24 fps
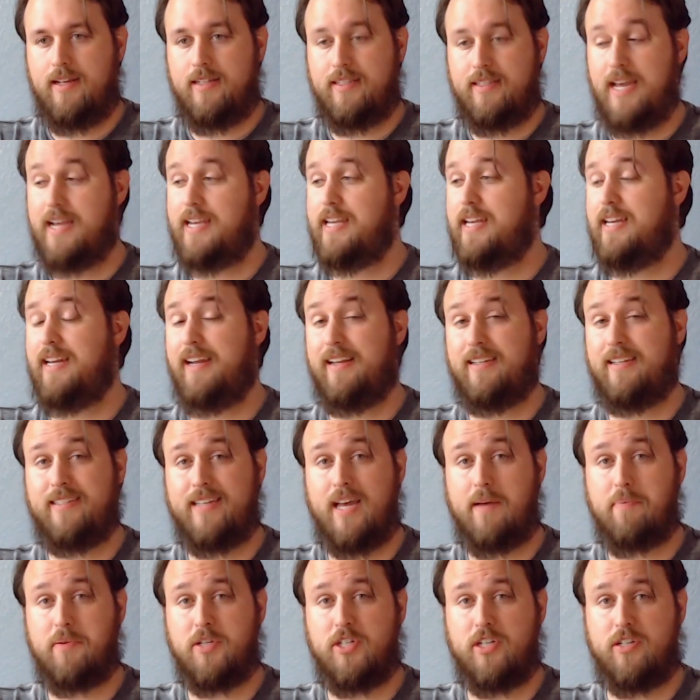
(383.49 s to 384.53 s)
taking
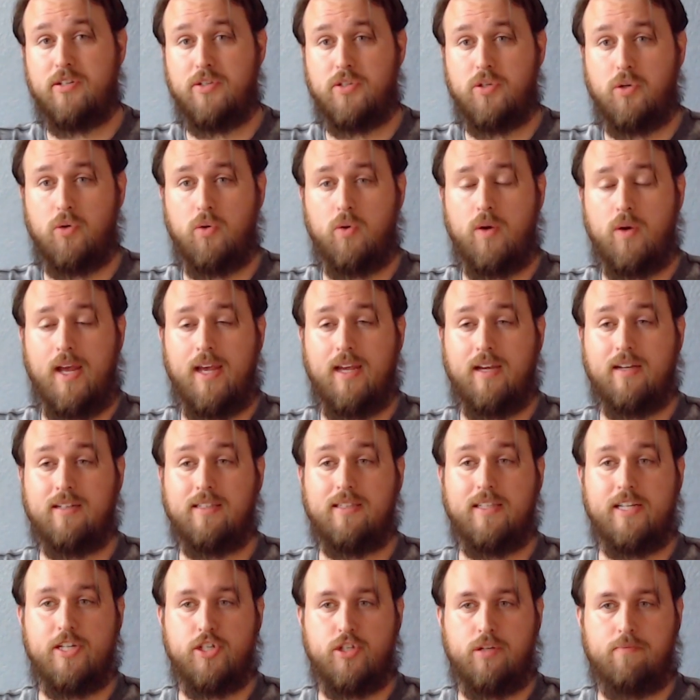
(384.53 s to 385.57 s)
exception to a
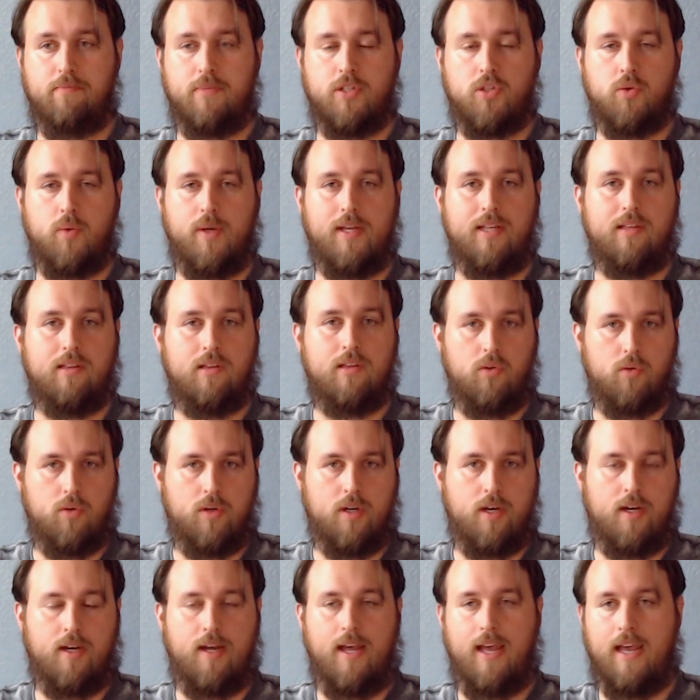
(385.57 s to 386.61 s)
collision between
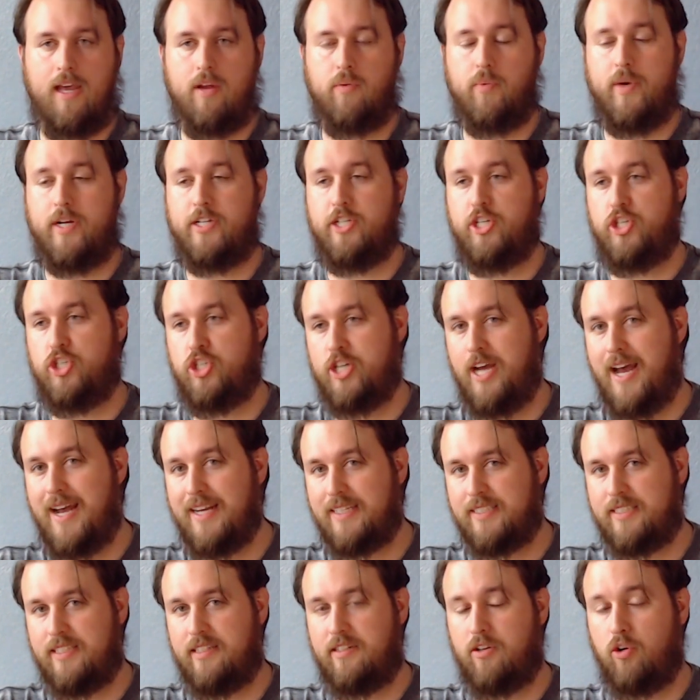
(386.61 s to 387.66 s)
Luka and Reggie
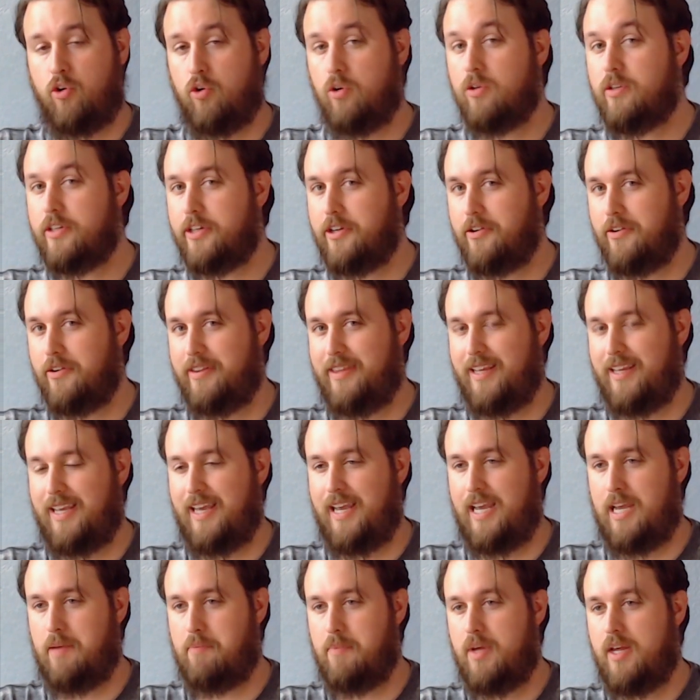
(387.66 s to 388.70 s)
Jackson earlier in the
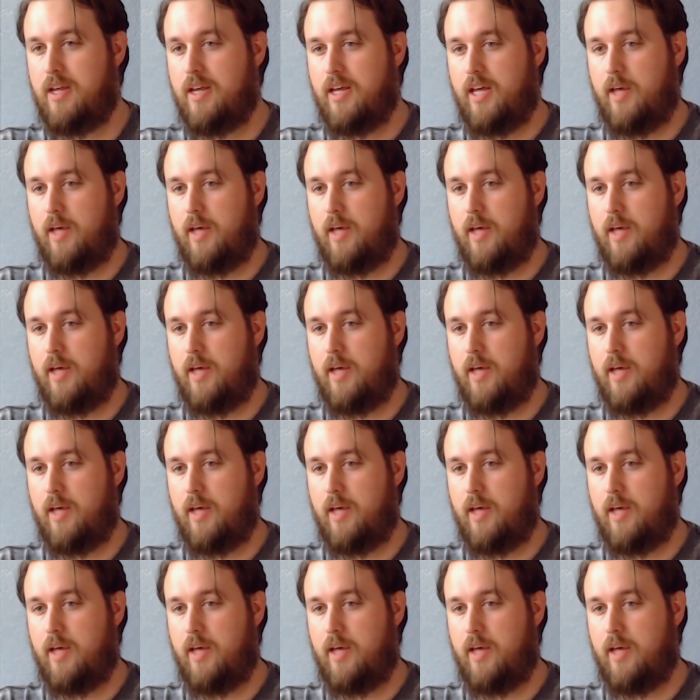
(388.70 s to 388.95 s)
game,